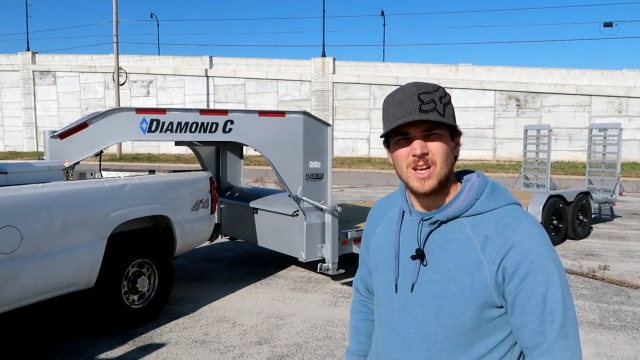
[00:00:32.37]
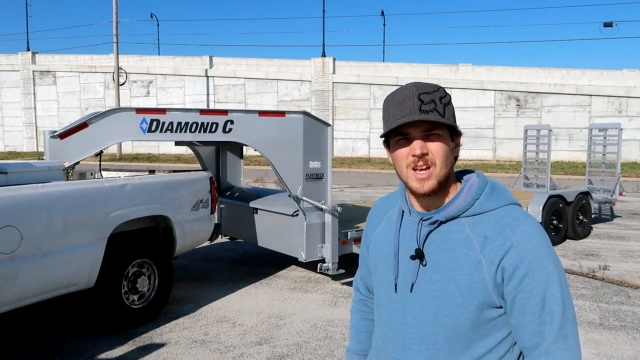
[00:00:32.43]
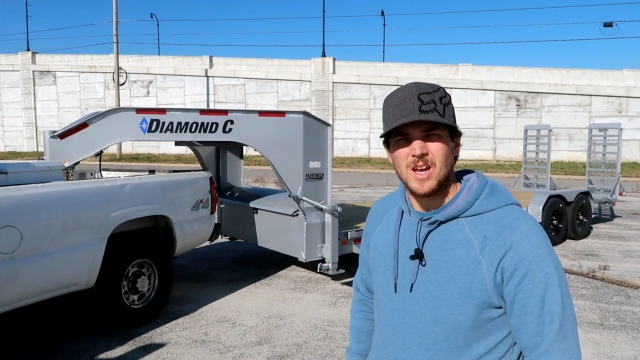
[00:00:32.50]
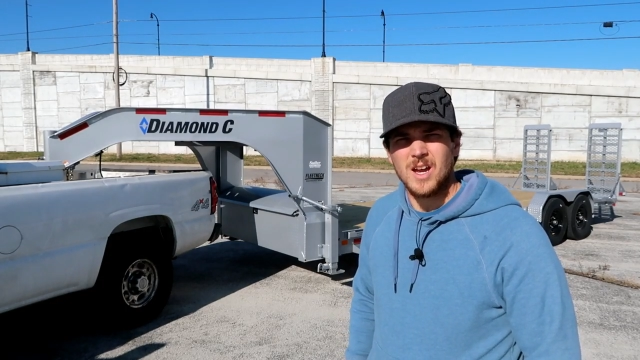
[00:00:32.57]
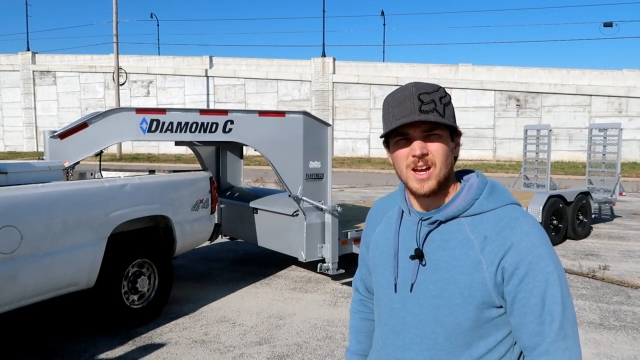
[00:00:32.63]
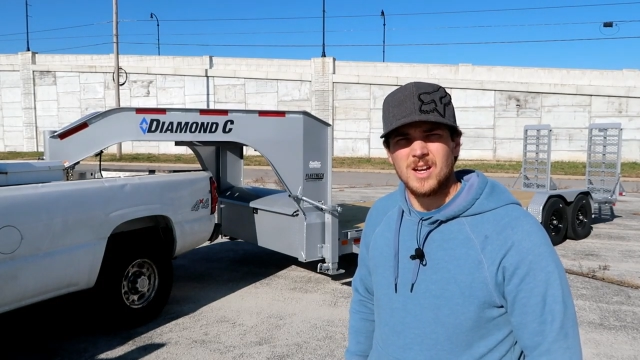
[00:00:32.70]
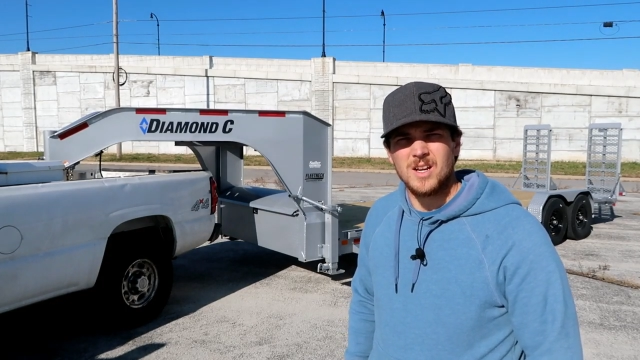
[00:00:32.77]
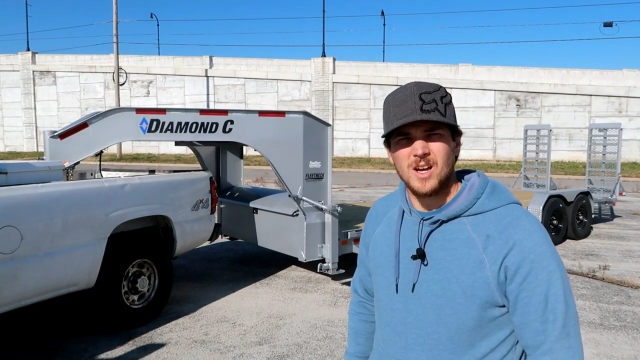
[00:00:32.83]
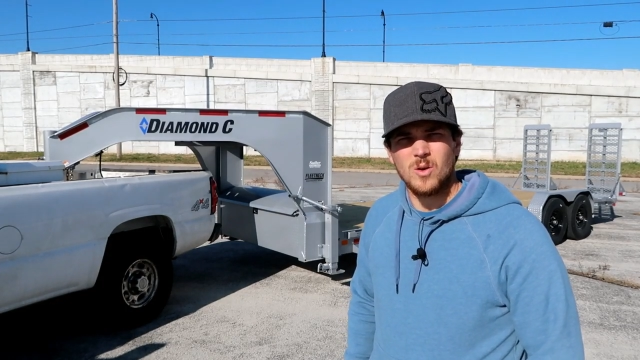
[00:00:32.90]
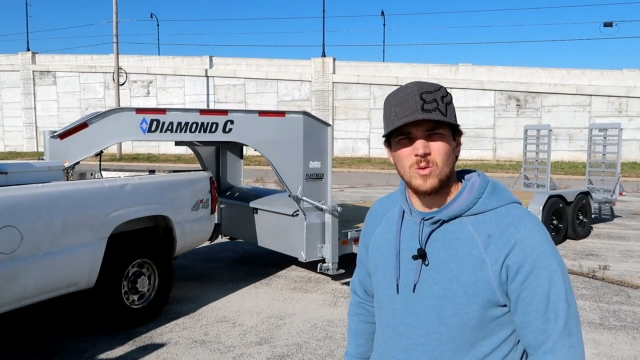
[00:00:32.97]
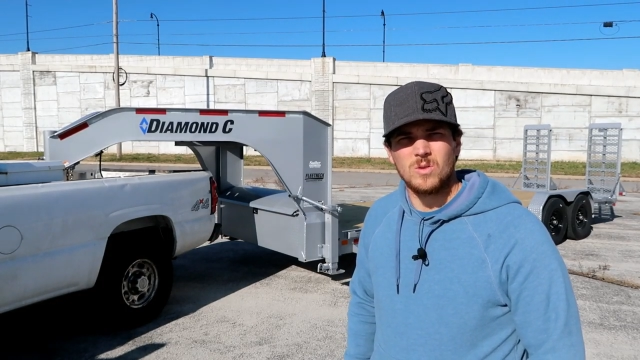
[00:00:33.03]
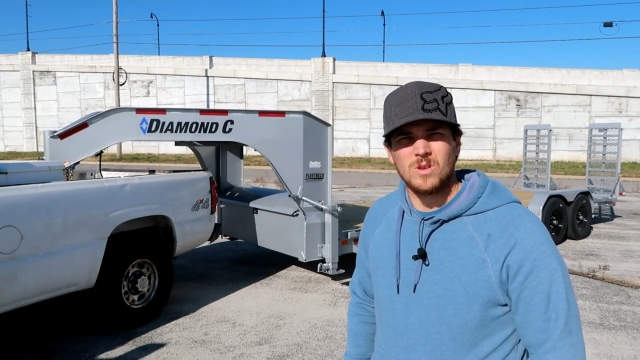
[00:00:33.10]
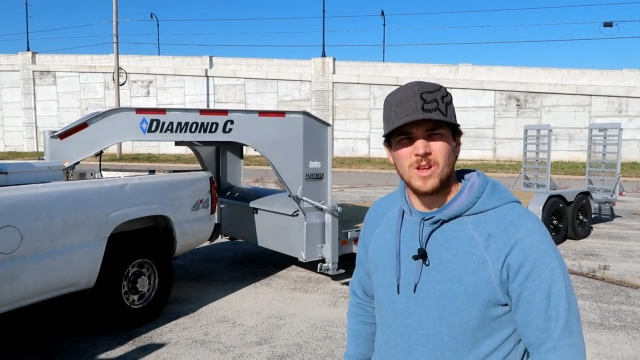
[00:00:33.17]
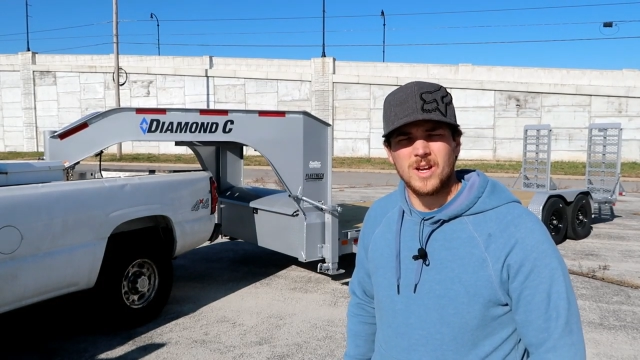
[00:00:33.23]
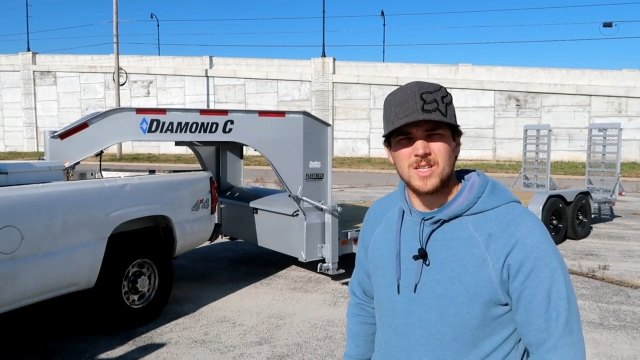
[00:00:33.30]
And
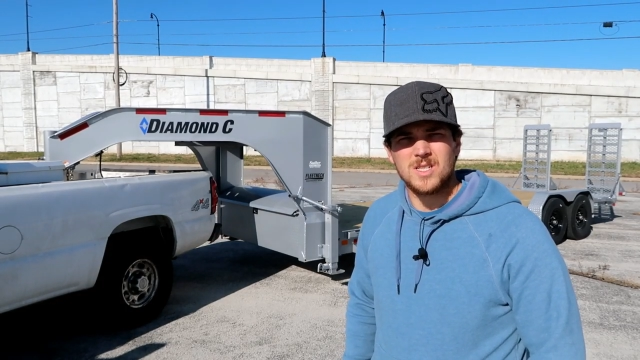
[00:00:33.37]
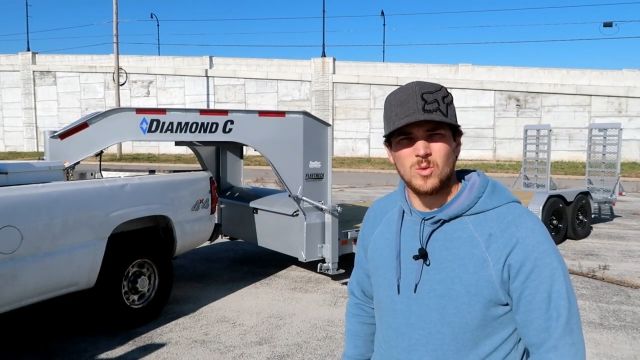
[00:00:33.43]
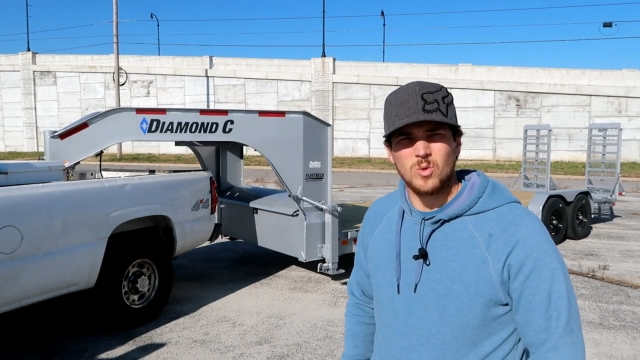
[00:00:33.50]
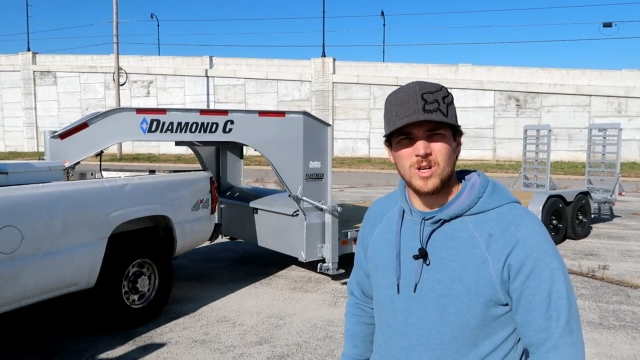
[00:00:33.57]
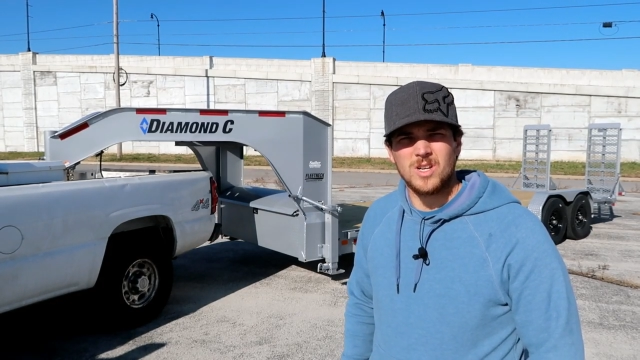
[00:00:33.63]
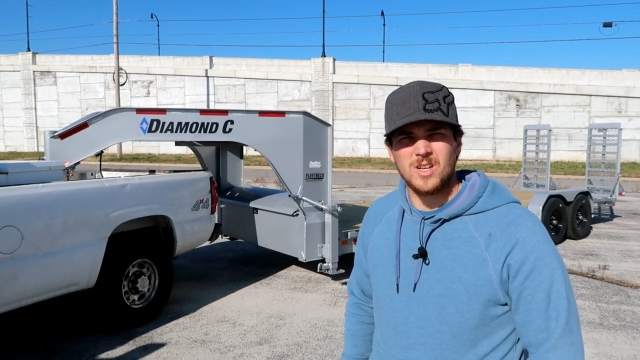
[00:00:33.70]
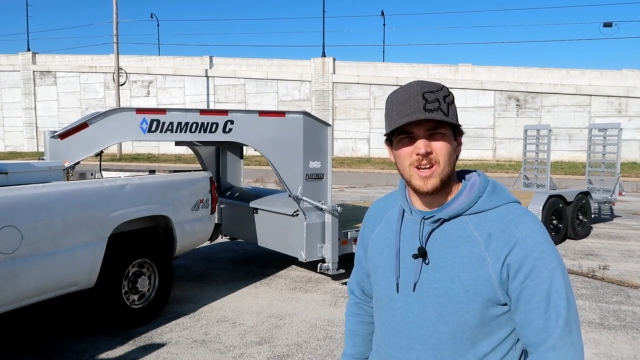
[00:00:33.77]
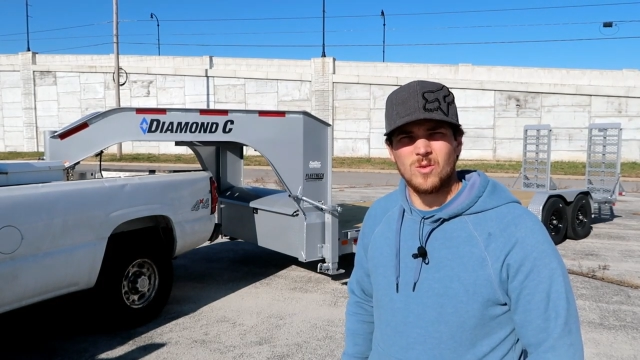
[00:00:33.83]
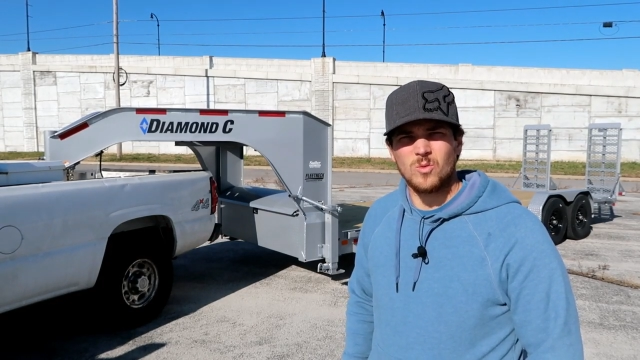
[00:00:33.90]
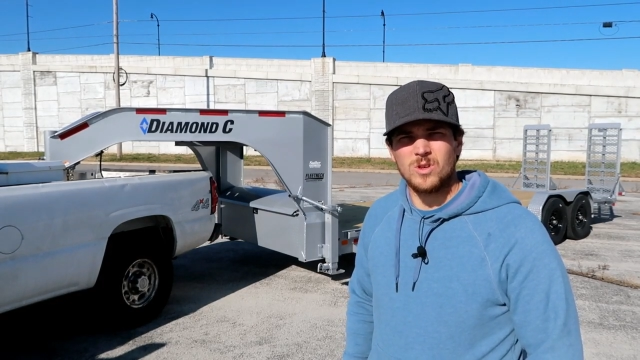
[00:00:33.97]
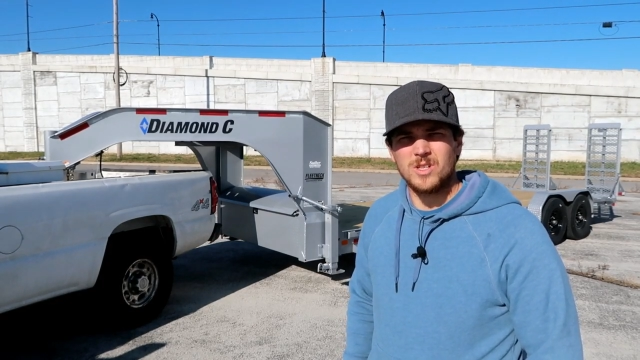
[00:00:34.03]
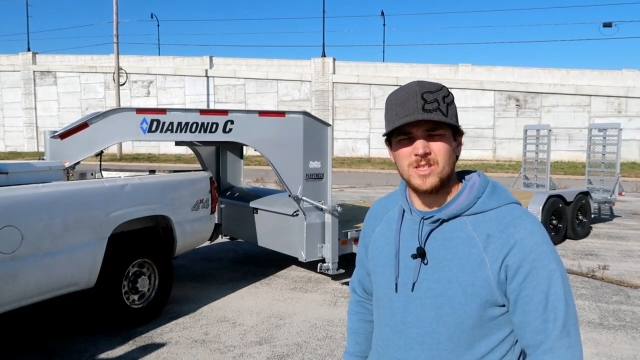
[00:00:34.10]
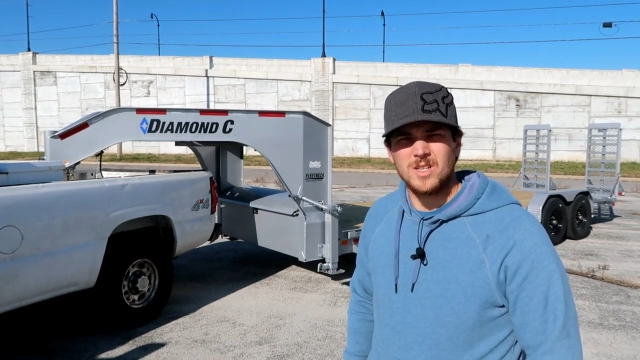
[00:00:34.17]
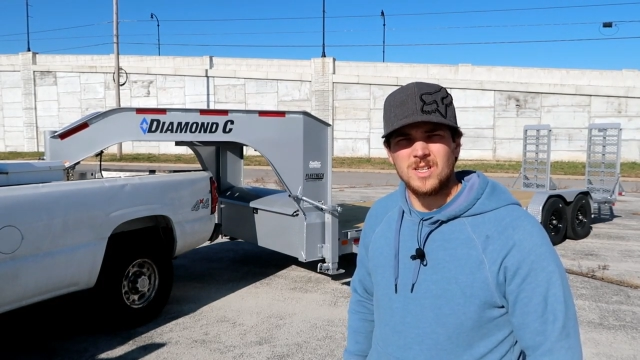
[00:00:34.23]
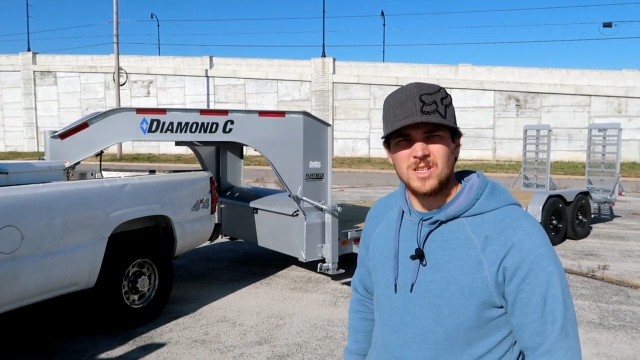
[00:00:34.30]
like I said, we're going to get
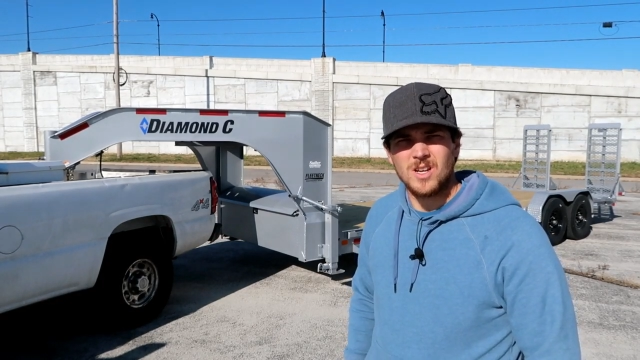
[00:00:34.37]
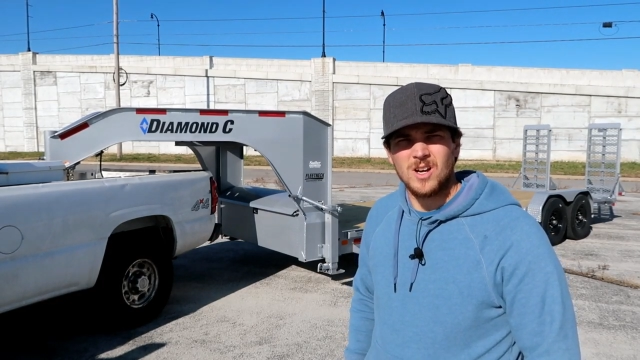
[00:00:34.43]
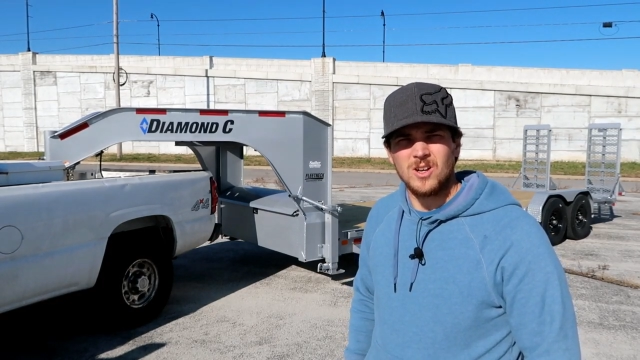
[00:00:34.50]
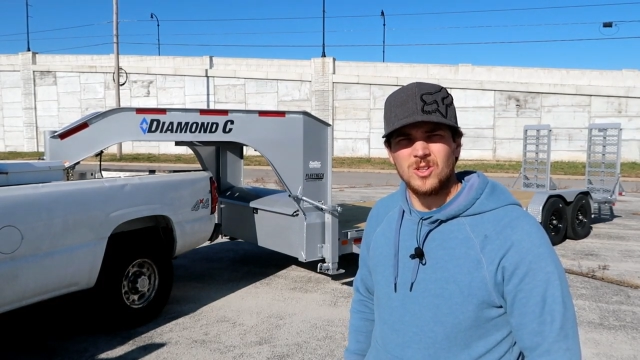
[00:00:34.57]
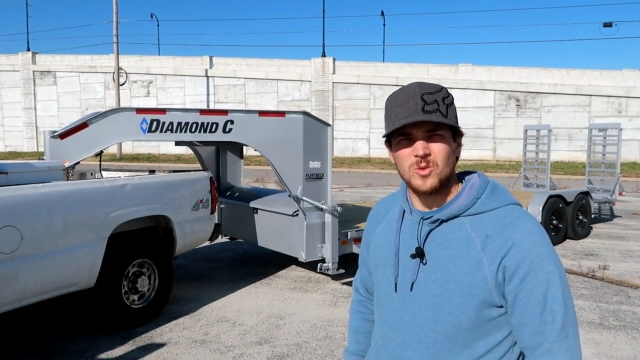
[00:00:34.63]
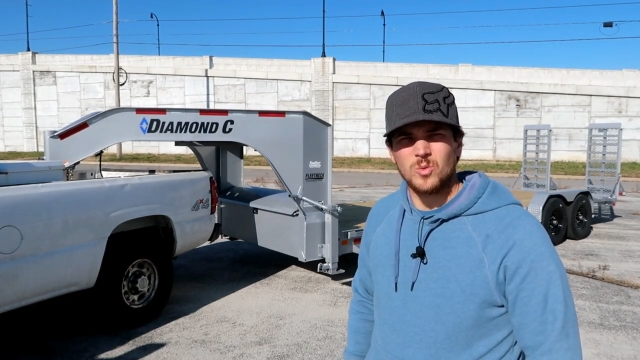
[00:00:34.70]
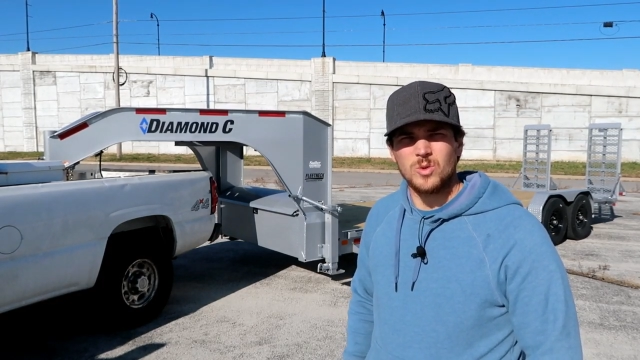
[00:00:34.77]
really detailed,